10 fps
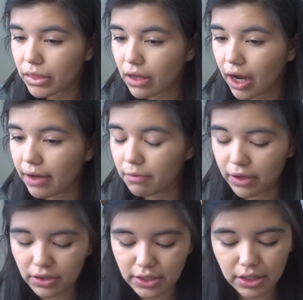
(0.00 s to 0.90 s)
I
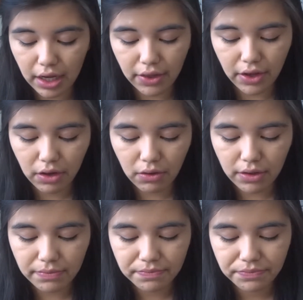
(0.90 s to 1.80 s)
will say
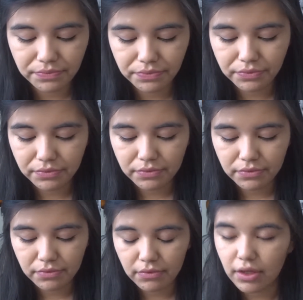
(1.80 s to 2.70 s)
though,
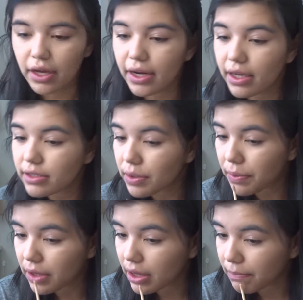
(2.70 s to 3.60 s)
it isn't
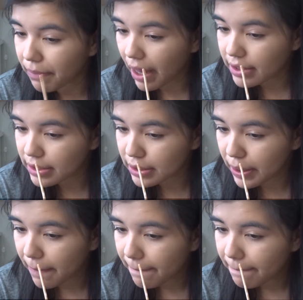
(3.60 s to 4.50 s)
really the best
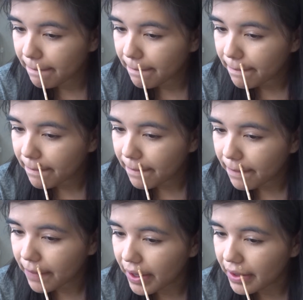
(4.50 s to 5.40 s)

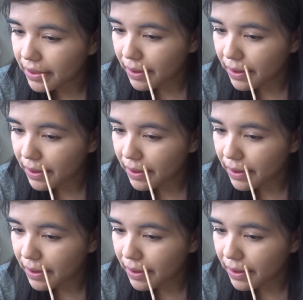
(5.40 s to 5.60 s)
with